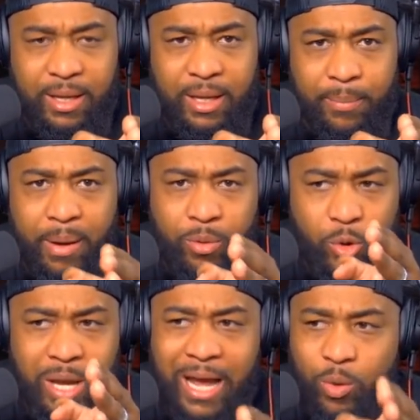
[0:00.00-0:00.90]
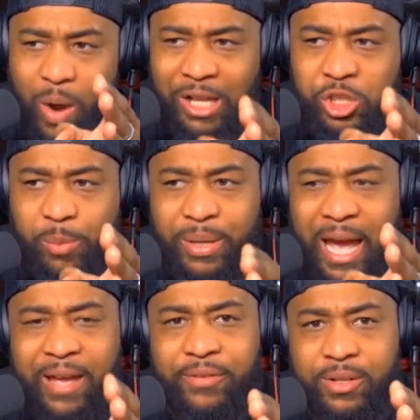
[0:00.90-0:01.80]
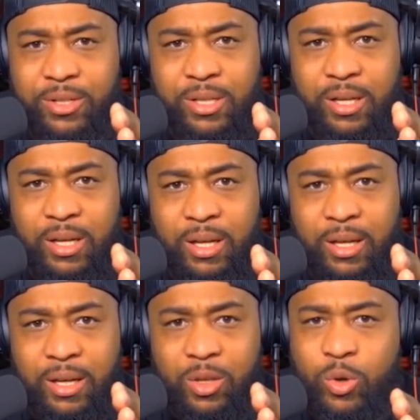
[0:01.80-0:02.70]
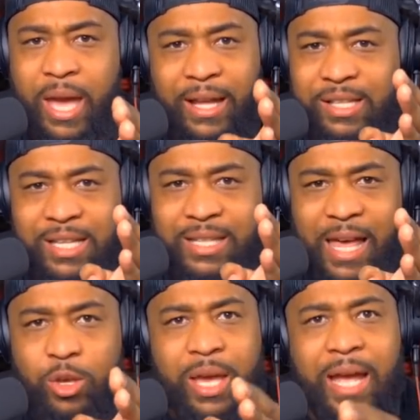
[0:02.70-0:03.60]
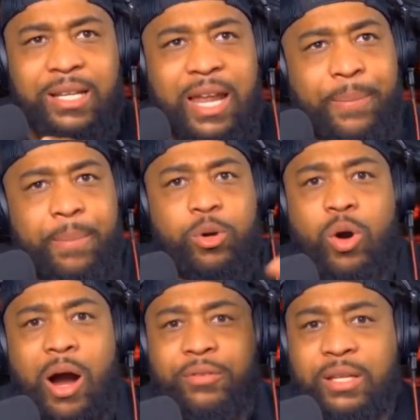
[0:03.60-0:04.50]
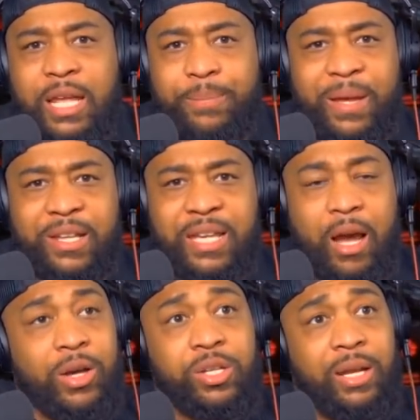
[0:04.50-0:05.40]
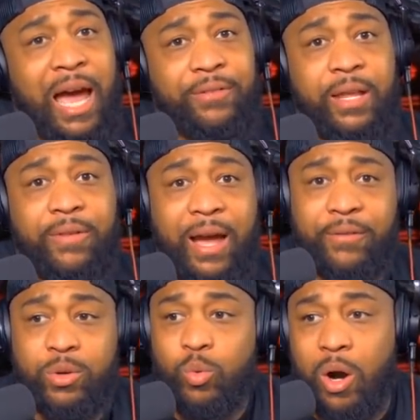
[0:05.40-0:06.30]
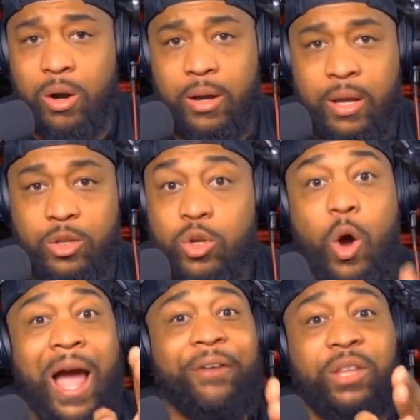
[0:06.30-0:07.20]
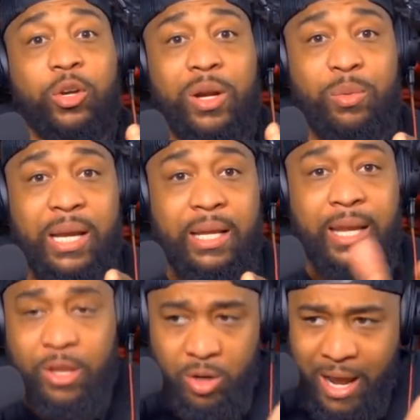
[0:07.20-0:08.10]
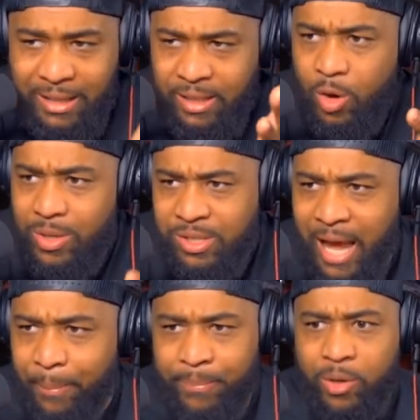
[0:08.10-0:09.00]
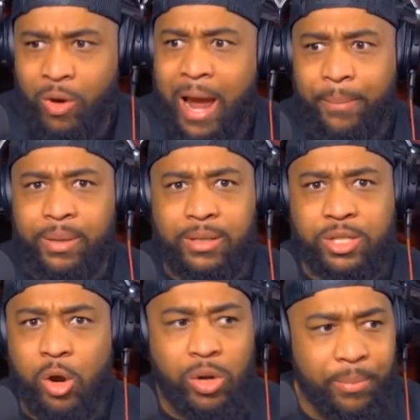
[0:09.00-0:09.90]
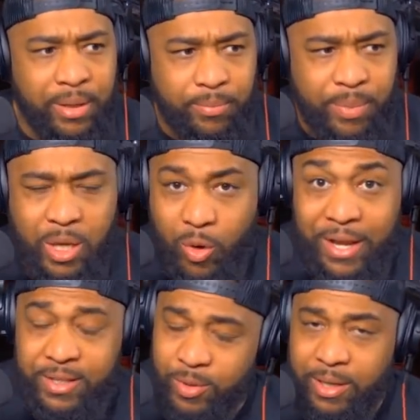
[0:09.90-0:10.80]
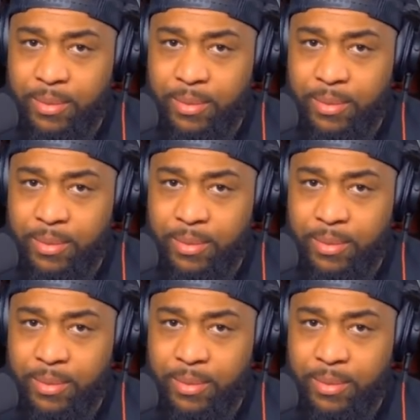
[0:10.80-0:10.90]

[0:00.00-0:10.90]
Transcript: But you got to watch your behaviors. You can't just let people go off the deep end and say, oh, it's your life. Live however you want. You don't have to agree with it. Then you don't have to go and stop them and grab them and choke them and be crazy with them.